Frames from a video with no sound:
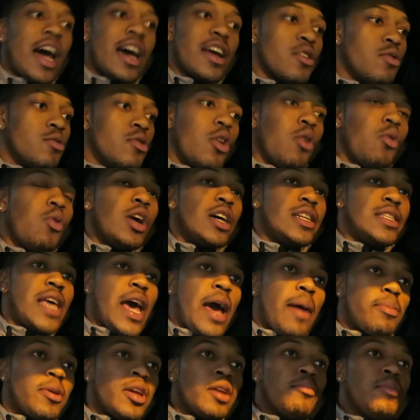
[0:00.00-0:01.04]
I don't know what's
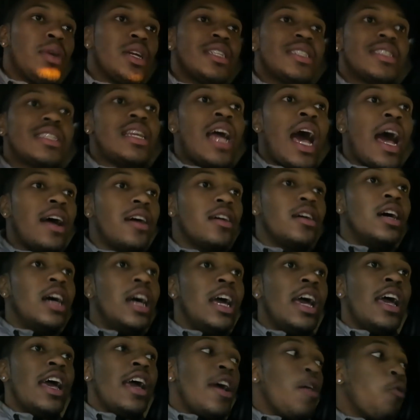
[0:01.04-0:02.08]
happening, but it's not,
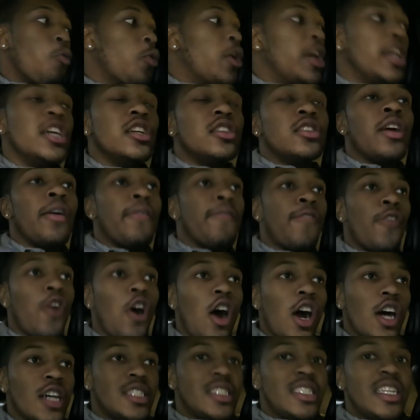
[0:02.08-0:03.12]
when it
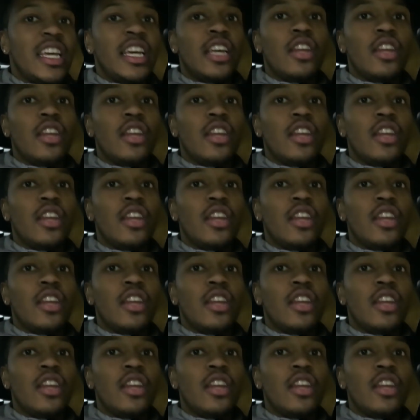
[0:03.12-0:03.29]
defrosts,